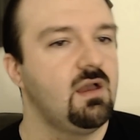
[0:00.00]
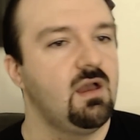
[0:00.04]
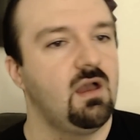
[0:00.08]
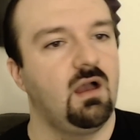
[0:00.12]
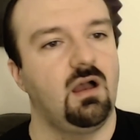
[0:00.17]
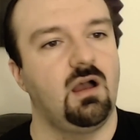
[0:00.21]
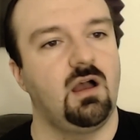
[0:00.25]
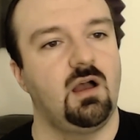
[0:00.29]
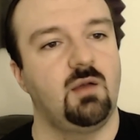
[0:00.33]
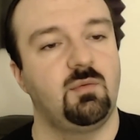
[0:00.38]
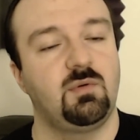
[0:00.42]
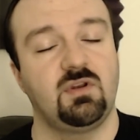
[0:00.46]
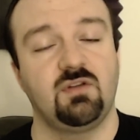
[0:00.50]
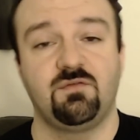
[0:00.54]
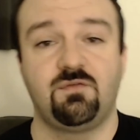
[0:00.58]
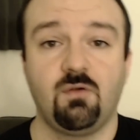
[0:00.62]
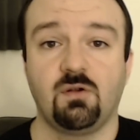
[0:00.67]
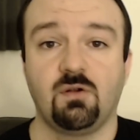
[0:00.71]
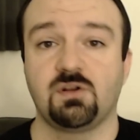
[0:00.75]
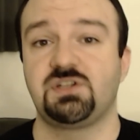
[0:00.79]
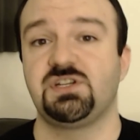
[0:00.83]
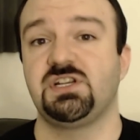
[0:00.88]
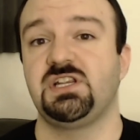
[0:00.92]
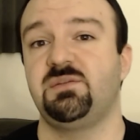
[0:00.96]
uh, but
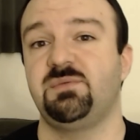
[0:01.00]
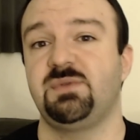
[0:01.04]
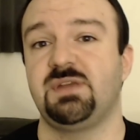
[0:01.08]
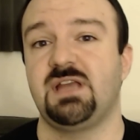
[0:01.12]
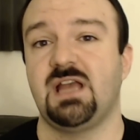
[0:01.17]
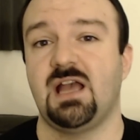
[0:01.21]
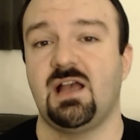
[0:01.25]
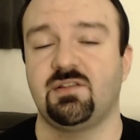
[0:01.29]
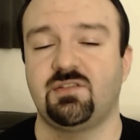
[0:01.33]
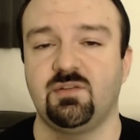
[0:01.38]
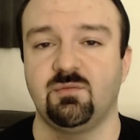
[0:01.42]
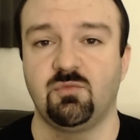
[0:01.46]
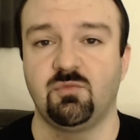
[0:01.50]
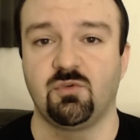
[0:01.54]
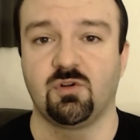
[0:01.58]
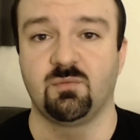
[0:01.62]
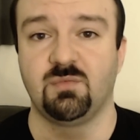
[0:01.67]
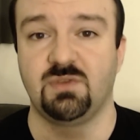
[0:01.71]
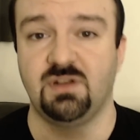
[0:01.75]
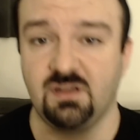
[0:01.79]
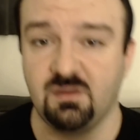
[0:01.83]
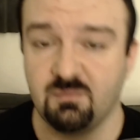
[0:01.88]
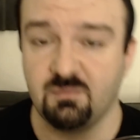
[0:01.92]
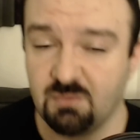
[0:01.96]
unfortunately we got some more
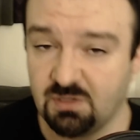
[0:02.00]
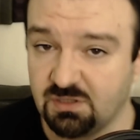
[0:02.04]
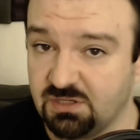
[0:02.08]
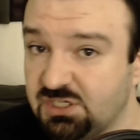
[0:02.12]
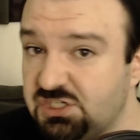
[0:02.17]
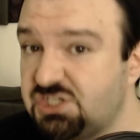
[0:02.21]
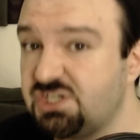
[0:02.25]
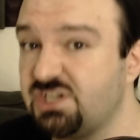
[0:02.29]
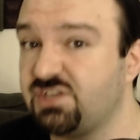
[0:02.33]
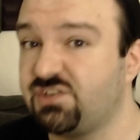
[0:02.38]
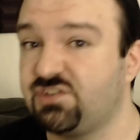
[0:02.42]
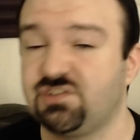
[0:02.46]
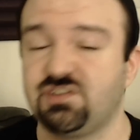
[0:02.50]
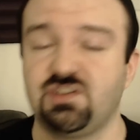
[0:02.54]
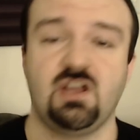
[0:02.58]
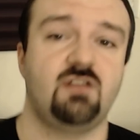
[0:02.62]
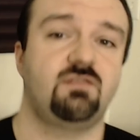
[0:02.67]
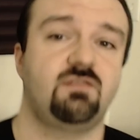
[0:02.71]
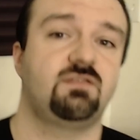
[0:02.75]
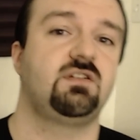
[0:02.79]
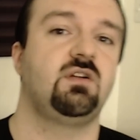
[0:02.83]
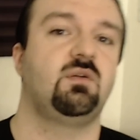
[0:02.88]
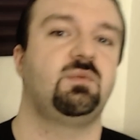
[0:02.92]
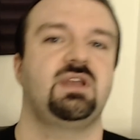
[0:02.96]
mal malicious
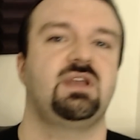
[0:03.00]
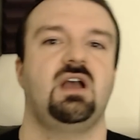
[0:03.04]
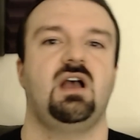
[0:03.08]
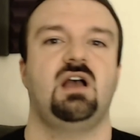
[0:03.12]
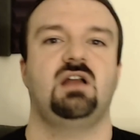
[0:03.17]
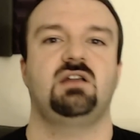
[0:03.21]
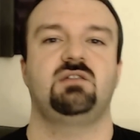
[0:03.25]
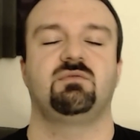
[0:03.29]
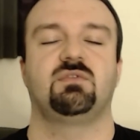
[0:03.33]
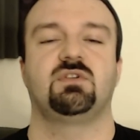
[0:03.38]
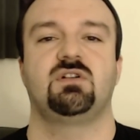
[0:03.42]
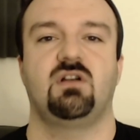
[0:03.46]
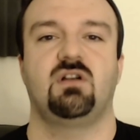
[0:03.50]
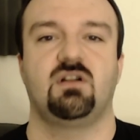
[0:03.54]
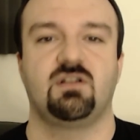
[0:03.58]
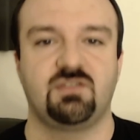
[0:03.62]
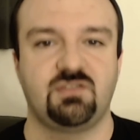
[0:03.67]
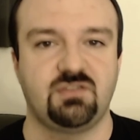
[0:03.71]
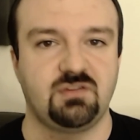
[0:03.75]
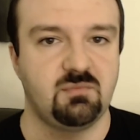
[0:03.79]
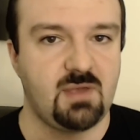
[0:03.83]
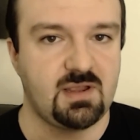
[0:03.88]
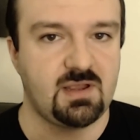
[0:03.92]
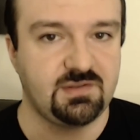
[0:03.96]
stuff going on in
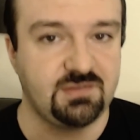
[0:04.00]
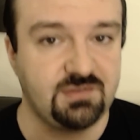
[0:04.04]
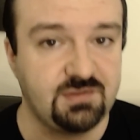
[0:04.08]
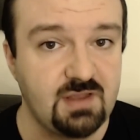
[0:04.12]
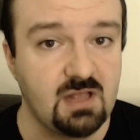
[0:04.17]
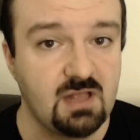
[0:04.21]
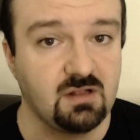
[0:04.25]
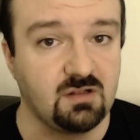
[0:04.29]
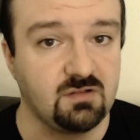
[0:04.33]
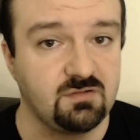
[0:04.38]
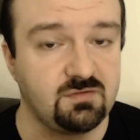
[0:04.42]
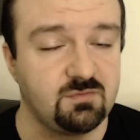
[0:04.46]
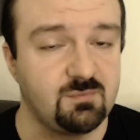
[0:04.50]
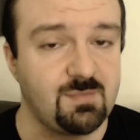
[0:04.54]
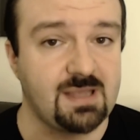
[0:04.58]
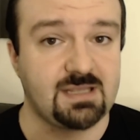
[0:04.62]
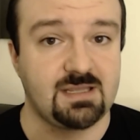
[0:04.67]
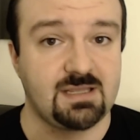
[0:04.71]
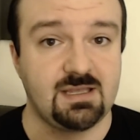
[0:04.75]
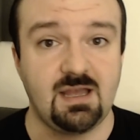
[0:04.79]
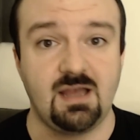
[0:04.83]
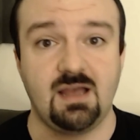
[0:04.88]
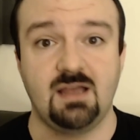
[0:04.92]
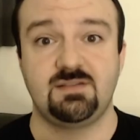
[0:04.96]
regards to myself, my
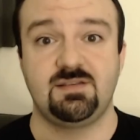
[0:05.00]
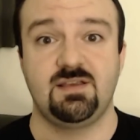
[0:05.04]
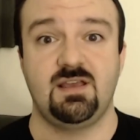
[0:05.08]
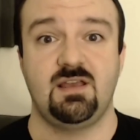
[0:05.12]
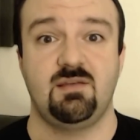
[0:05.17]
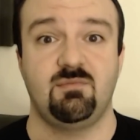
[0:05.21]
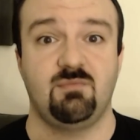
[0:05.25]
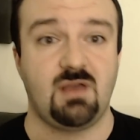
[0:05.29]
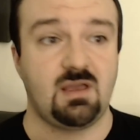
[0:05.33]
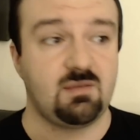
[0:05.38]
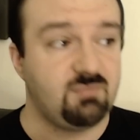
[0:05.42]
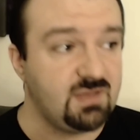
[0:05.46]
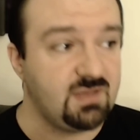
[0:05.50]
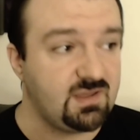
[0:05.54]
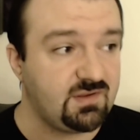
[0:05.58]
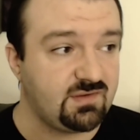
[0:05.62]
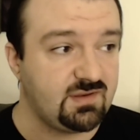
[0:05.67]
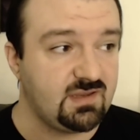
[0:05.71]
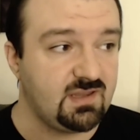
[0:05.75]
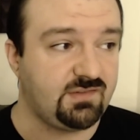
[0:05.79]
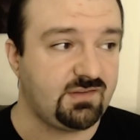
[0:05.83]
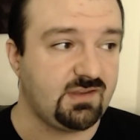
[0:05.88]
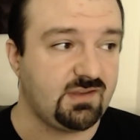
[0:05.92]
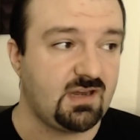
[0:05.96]
content, my
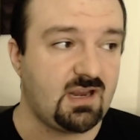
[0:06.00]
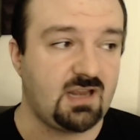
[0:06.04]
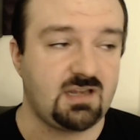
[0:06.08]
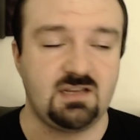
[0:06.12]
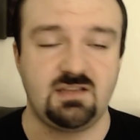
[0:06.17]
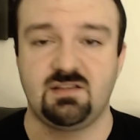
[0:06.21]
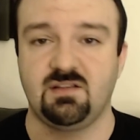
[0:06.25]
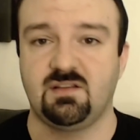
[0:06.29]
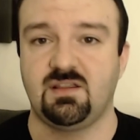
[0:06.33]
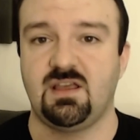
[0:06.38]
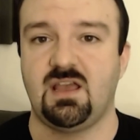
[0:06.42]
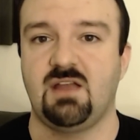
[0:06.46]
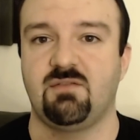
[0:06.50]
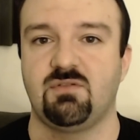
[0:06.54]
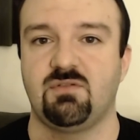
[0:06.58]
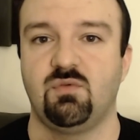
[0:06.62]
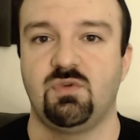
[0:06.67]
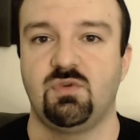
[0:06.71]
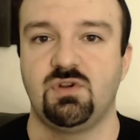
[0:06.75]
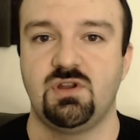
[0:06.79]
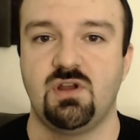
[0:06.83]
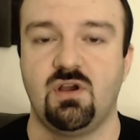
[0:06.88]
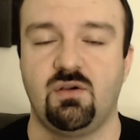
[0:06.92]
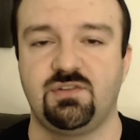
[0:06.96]
business, and I need to let
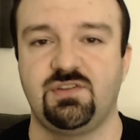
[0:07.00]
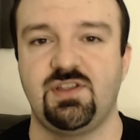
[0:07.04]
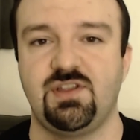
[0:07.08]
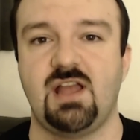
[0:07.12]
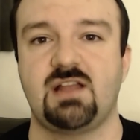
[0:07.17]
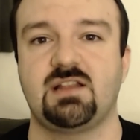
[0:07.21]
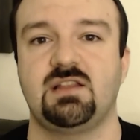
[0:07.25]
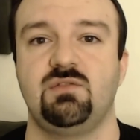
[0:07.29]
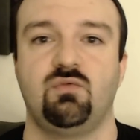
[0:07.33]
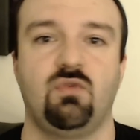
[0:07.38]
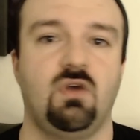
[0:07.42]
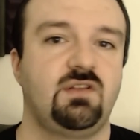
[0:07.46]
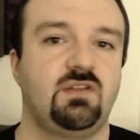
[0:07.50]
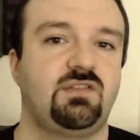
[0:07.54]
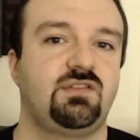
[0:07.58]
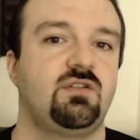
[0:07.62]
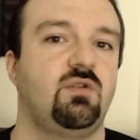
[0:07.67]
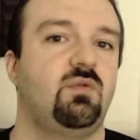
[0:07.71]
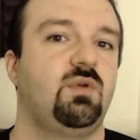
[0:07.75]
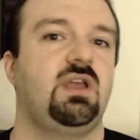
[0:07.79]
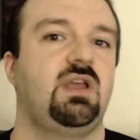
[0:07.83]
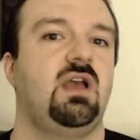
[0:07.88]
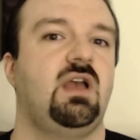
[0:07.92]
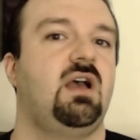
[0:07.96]
everyone know exactly what's
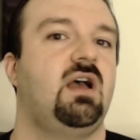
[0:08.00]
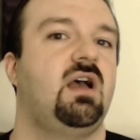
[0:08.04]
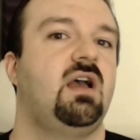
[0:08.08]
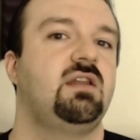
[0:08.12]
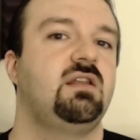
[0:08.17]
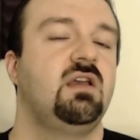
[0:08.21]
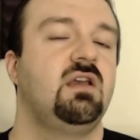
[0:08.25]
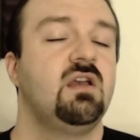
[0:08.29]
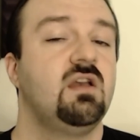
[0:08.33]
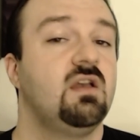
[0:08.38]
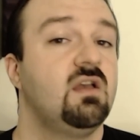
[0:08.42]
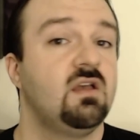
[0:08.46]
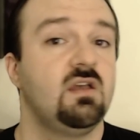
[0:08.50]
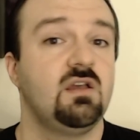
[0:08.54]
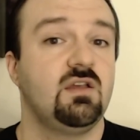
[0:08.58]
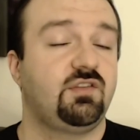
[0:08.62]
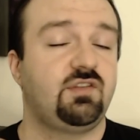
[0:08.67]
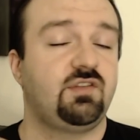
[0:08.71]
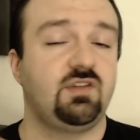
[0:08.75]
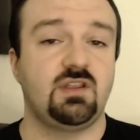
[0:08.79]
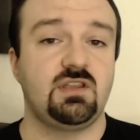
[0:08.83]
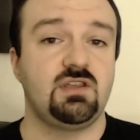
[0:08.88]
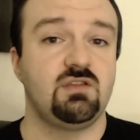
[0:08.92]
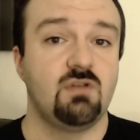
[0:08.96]
going on,
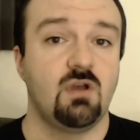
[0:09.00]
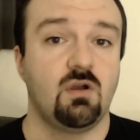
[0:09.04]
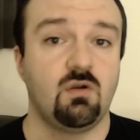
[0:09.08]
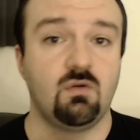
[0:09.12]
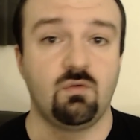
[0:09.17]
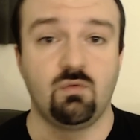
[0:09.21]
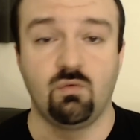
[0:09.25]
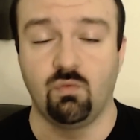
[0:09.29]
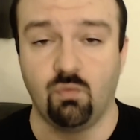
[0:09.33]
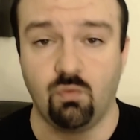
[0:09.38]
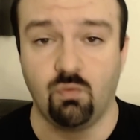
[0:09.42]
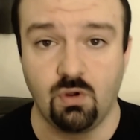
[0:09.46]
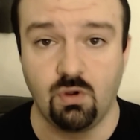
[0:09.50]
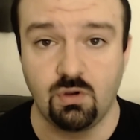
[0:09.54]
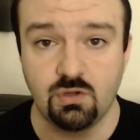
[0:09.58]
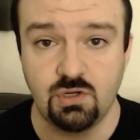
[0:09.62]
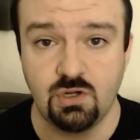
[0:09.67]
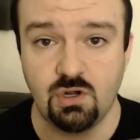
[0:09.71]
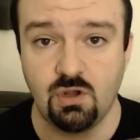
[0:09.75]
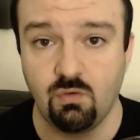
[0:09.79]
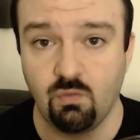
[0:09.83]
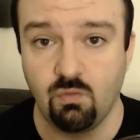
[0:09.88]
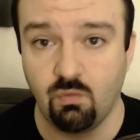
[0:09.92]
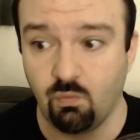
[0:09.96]
so that you know, wh you
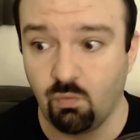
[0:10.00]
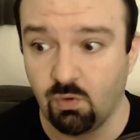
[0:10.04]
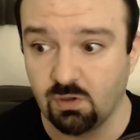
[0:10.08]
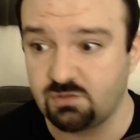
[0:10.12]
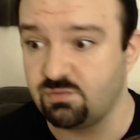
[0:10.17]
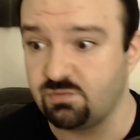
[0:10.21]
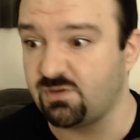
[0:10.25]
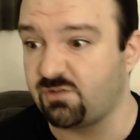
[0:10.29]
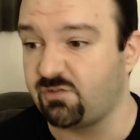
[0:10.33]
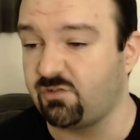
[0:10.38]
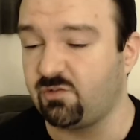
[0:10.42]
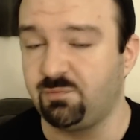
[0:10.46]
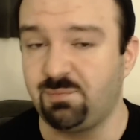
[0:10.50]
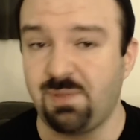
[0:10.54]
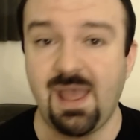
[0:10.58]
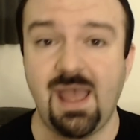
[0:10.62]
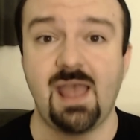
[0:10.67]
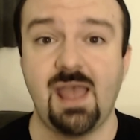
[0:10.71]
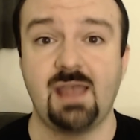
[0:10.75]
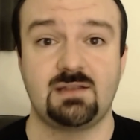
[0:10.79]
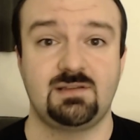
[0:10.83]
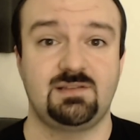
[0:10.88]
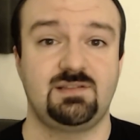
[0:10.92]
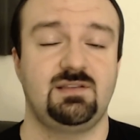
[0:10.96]
know, what to
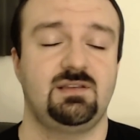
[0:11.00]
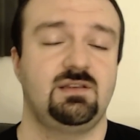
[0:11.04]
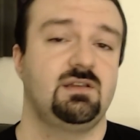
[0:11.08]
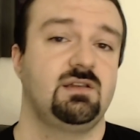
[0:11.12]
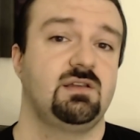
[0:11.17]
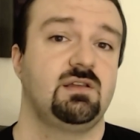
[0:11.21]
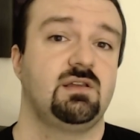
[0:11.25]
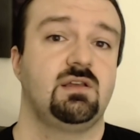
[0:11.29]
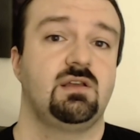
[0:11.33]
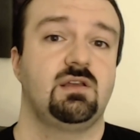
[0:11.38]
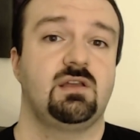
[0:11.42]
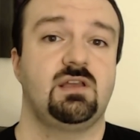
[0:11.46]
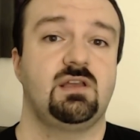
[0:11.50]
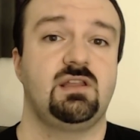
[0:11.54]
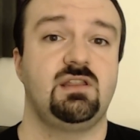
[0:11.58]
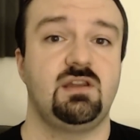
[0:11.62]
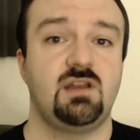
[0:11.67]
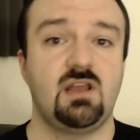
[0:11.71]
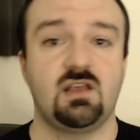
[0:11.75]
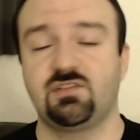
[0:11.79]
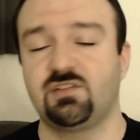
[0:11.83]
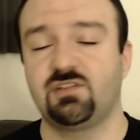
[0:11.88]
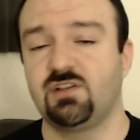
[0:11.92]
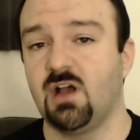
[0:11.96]
expect in the
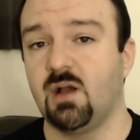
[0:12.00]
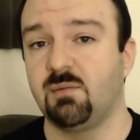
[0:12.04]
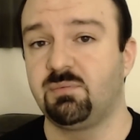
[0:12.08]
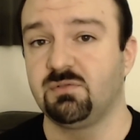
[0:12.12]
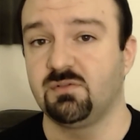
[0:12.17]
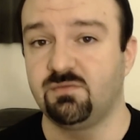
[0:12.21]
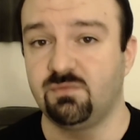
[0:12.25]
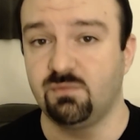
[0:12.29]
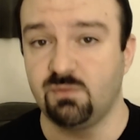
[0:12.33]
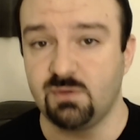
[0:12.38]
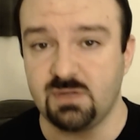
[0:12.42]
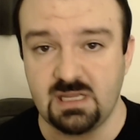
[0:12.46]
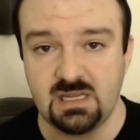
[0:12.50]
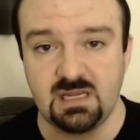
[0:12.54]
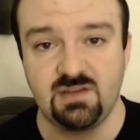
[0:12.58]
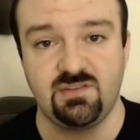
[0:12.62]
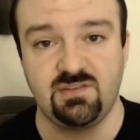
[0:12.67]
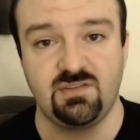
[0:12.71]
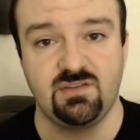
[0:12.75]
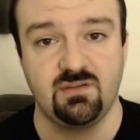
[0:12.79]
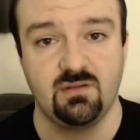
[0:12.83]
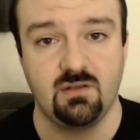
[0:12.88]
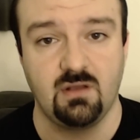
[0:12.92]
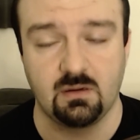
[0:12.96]
next couple of
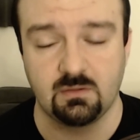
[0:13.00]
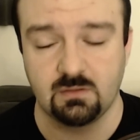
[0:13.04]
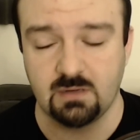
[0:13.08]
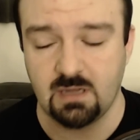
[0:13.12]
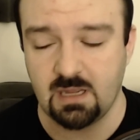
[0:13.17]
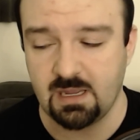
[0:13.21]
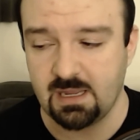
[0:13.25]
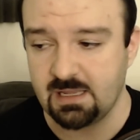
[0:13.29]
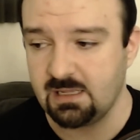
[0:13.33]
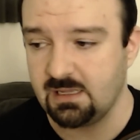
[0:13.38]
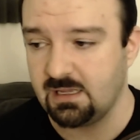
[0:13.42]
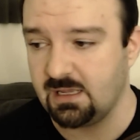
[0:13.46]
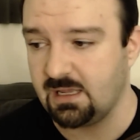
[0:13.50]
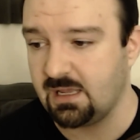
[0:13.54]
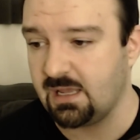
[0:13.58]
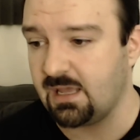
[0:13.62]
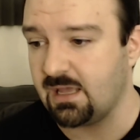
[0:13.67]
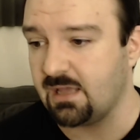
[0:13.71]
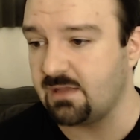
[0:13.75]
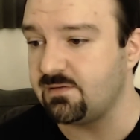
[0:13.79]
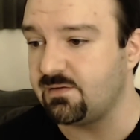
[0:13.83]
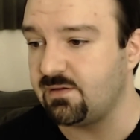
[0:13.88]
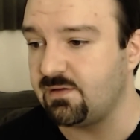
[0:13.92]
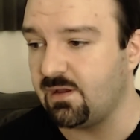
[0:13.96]
weeks, alright,
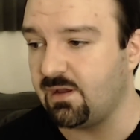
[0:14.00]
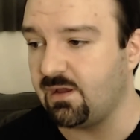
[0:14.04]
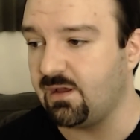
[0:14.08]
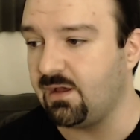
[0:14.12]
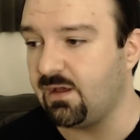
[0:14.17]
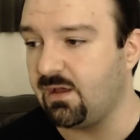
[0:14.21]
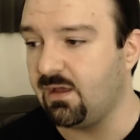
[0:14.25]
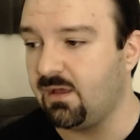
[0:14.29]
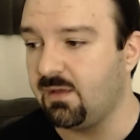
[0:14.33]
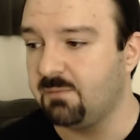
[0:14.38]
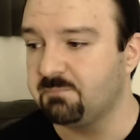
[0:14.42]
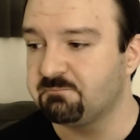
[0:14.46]
and, uh...